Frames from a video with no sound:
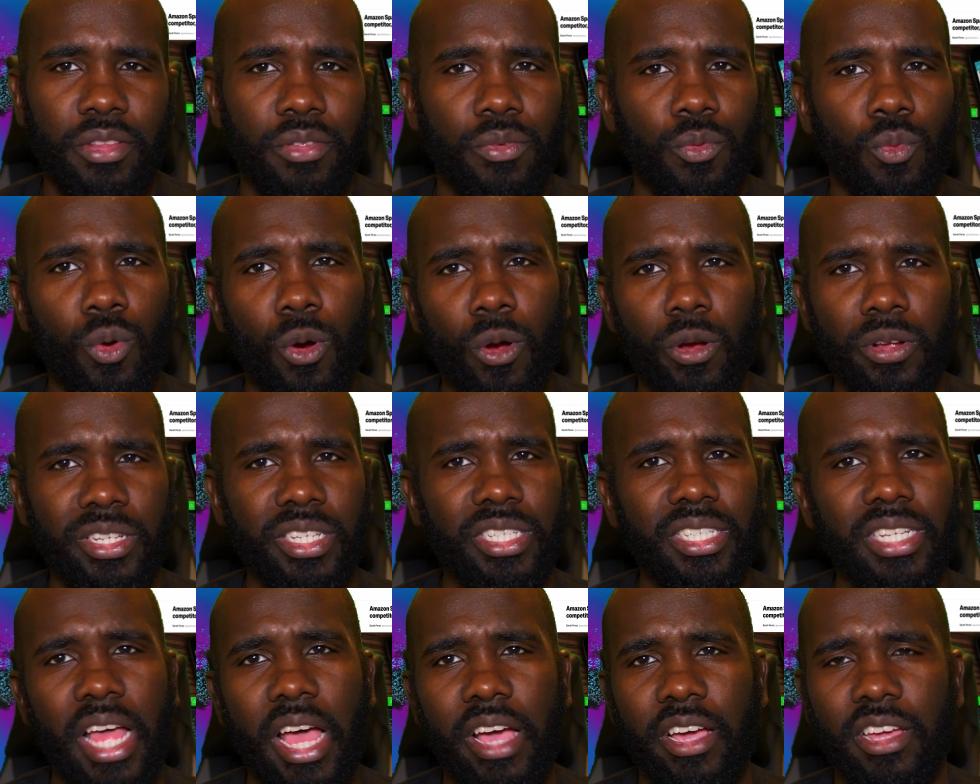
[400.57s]
world
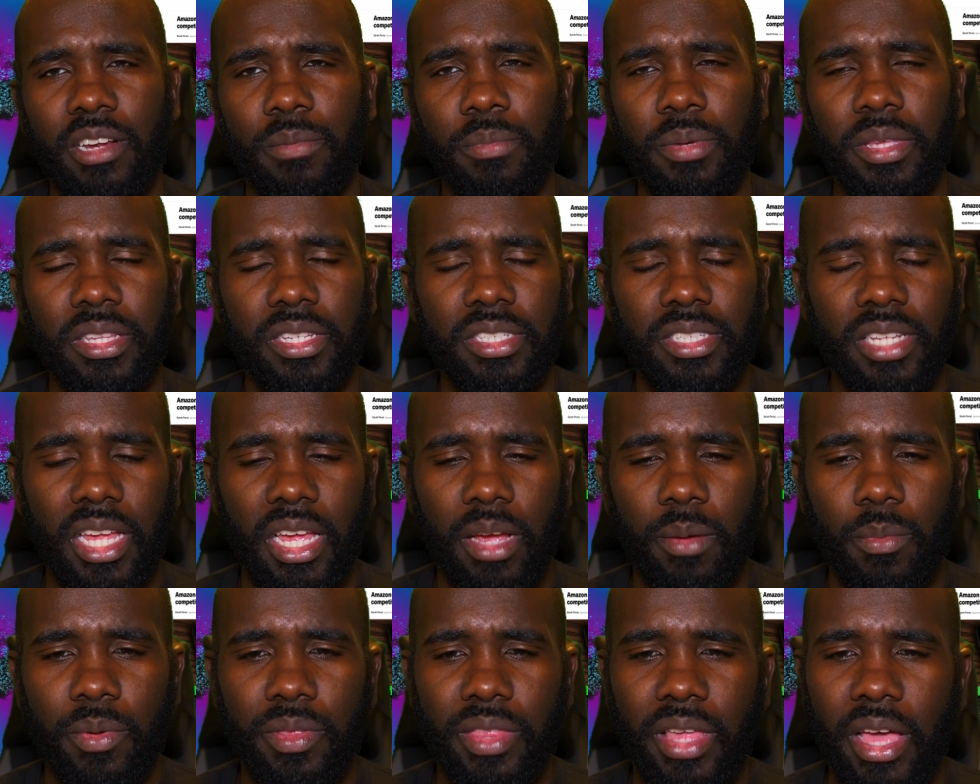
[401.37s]
is not going to be the
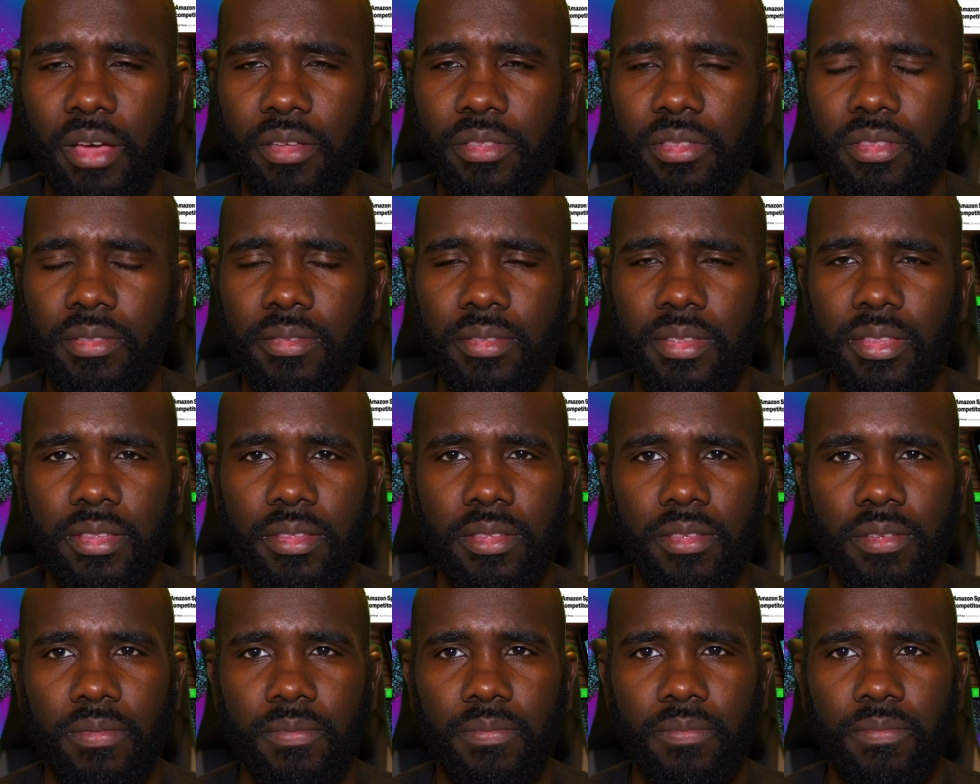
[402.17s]
same without
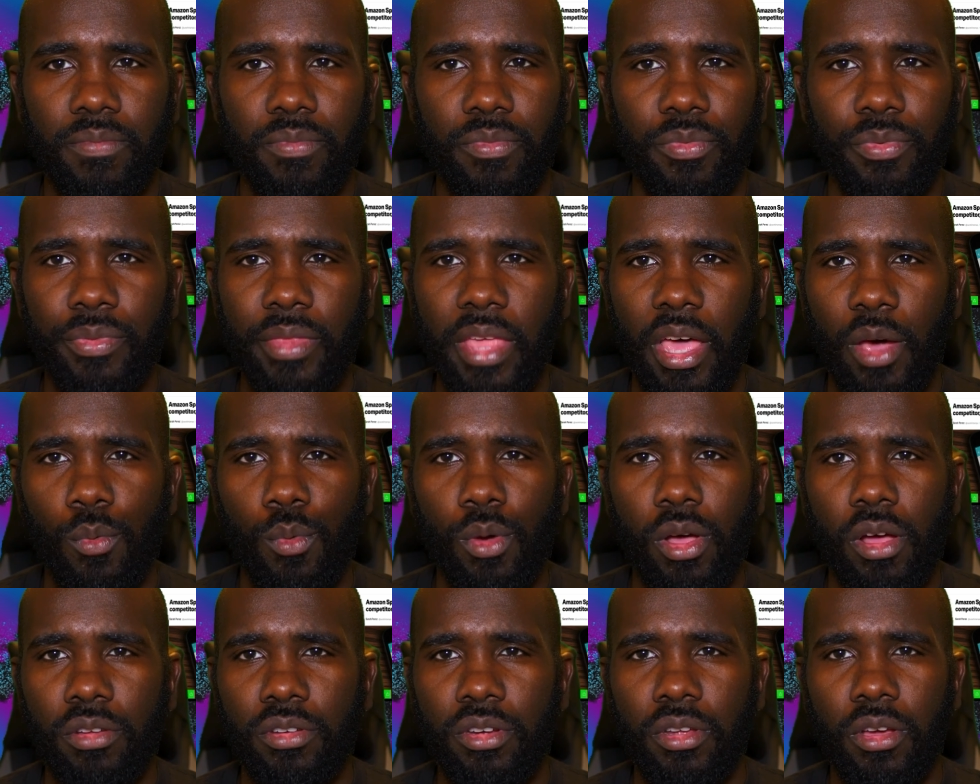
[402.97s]
that
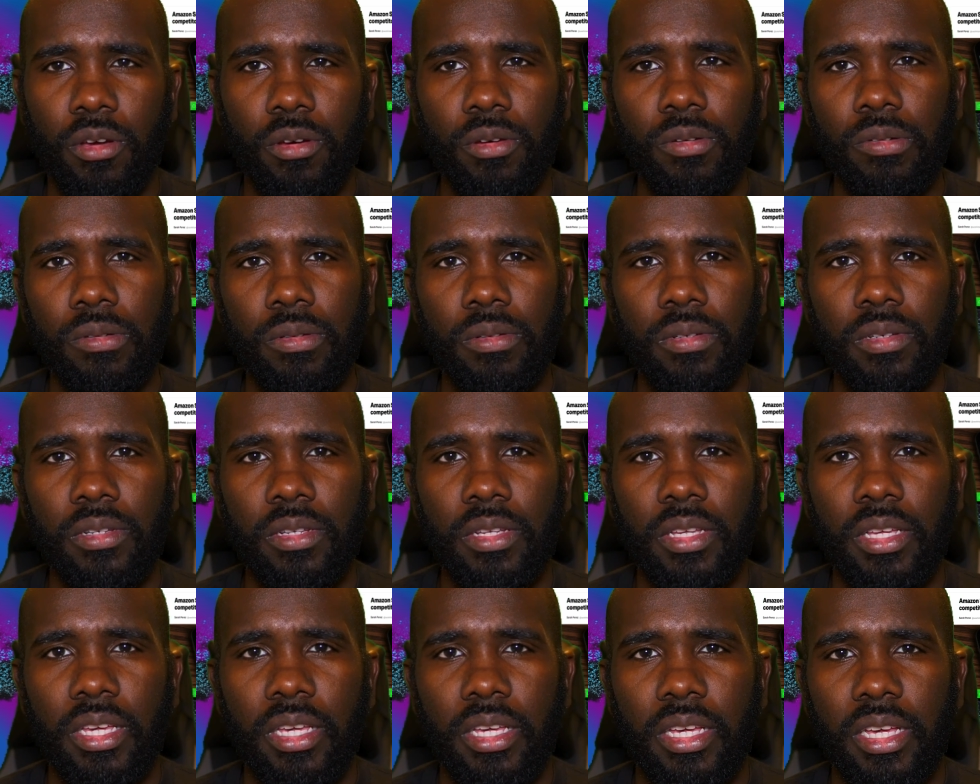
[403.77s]
well-known
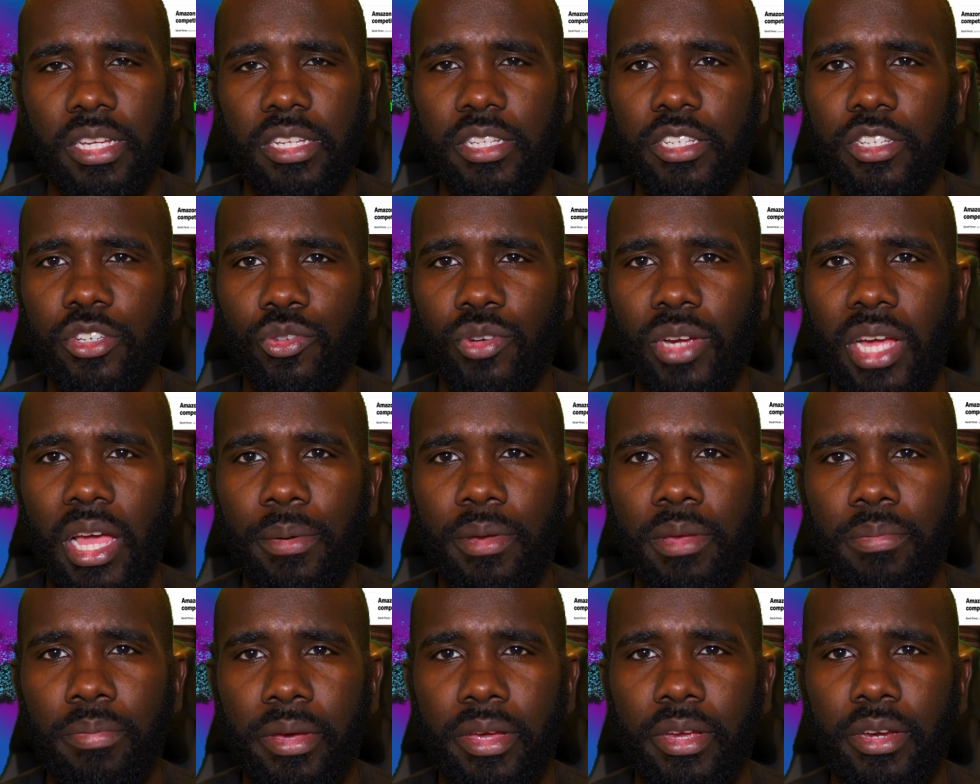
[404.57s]
Instagram
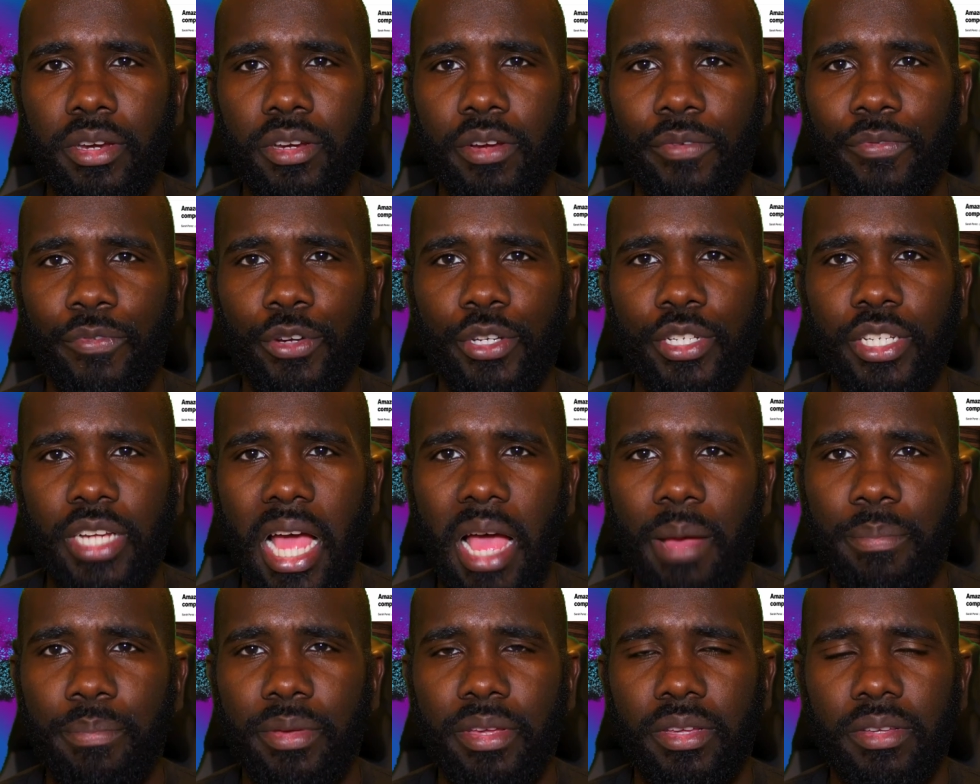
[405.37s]
competitor for
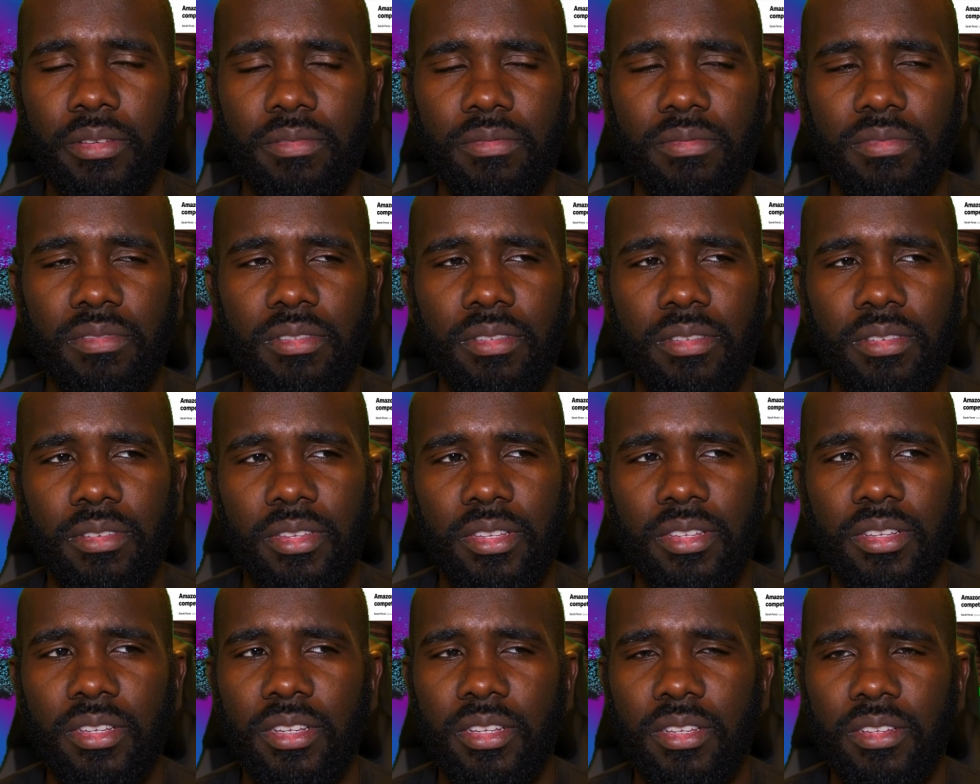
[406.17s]
shopping,
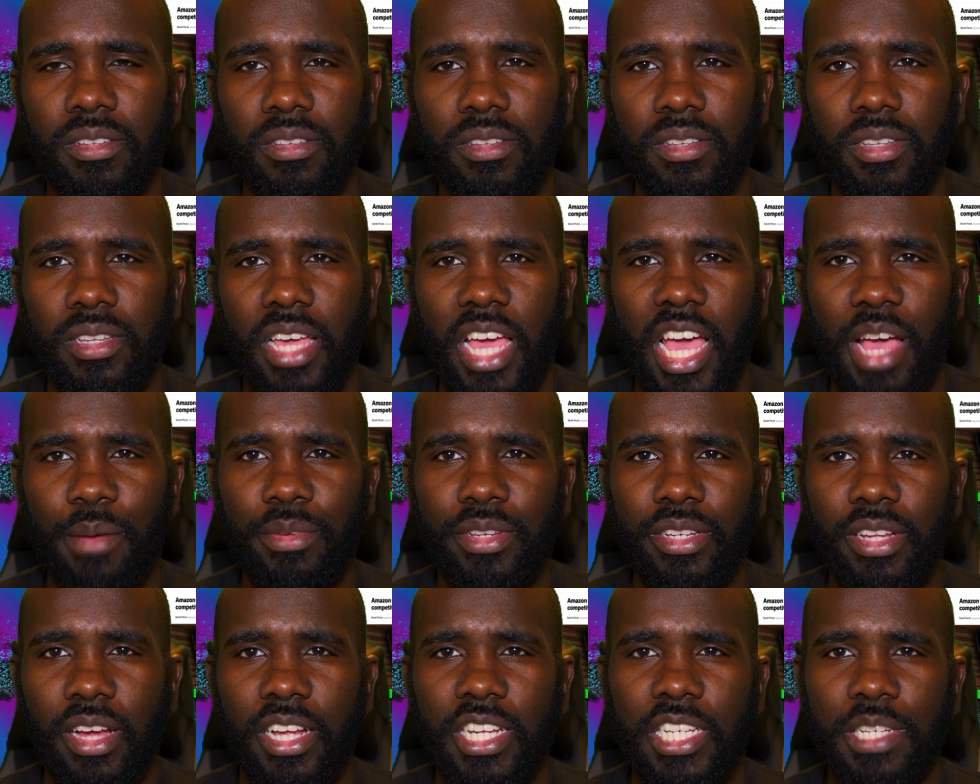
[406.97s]

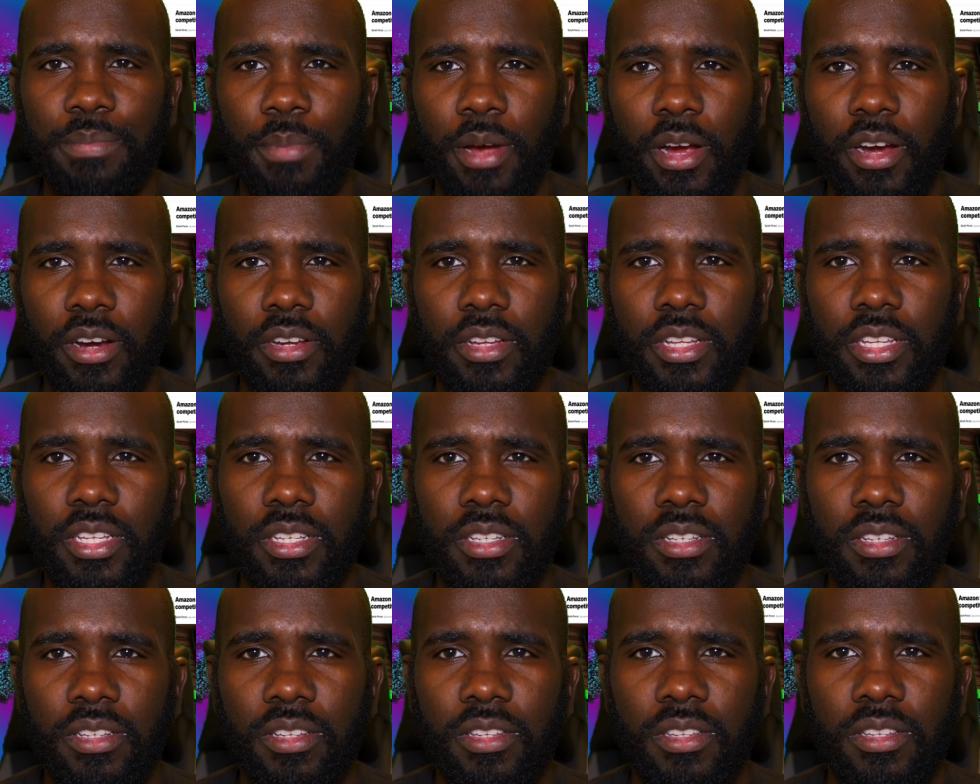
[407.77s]
Amazon Spark.
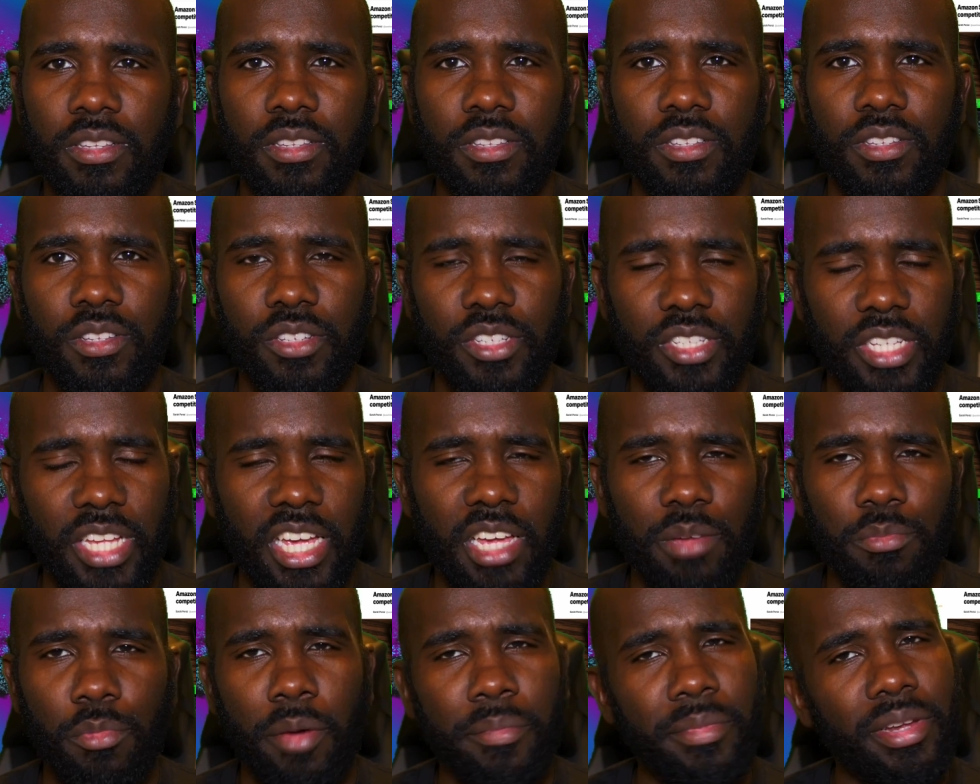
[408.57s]
So just take
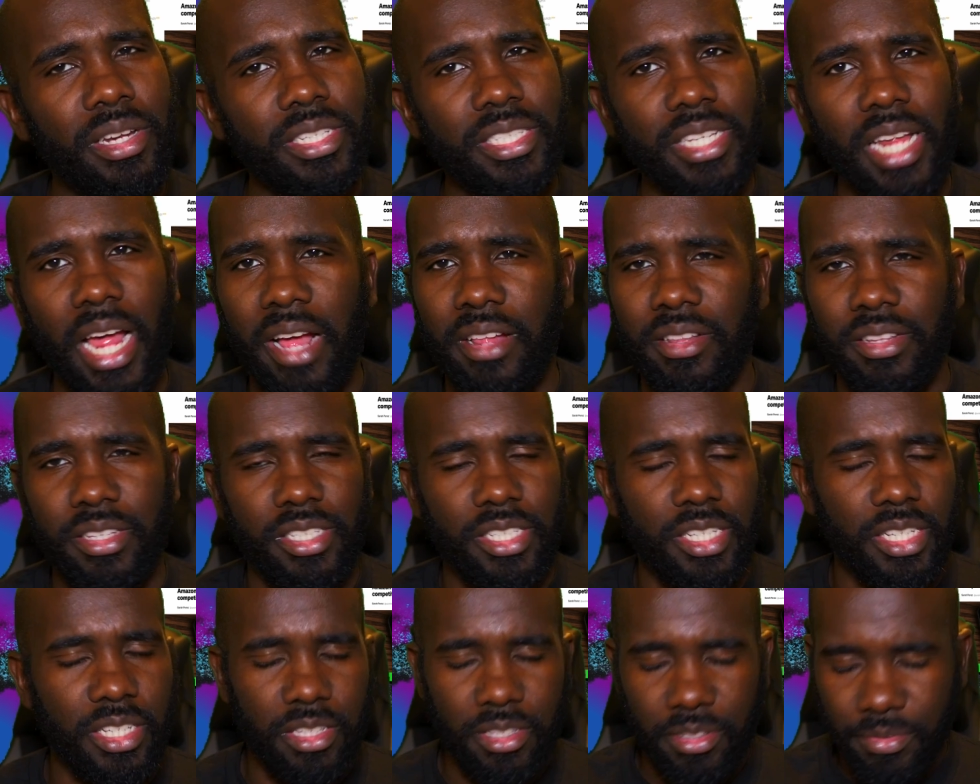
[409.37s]
a moment of silence.
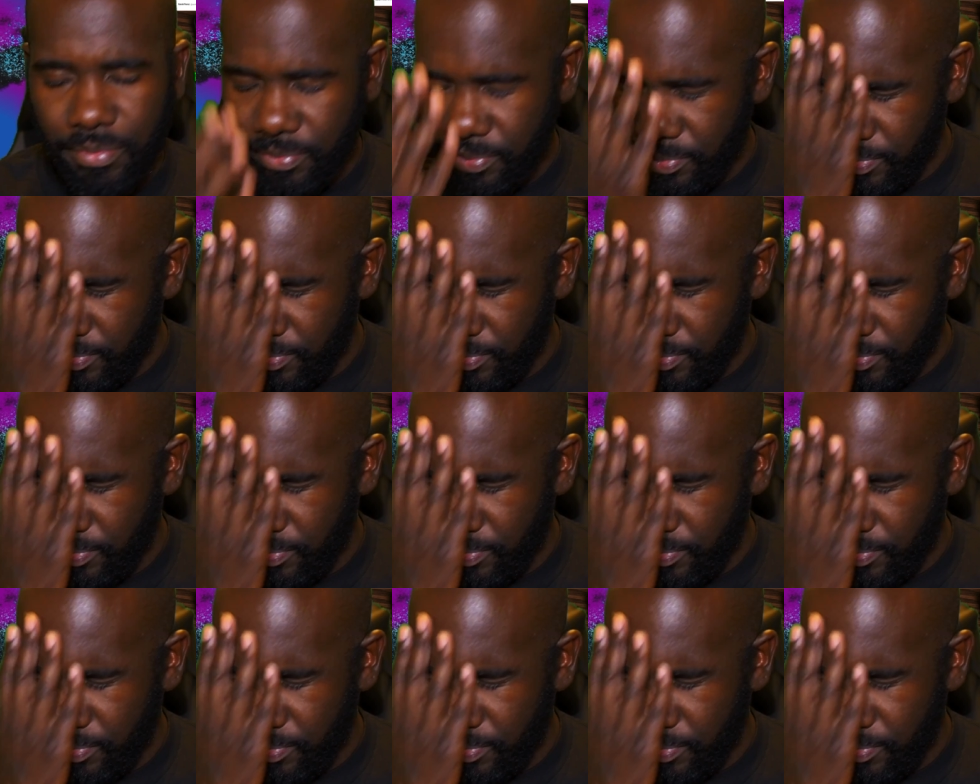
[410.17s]
Just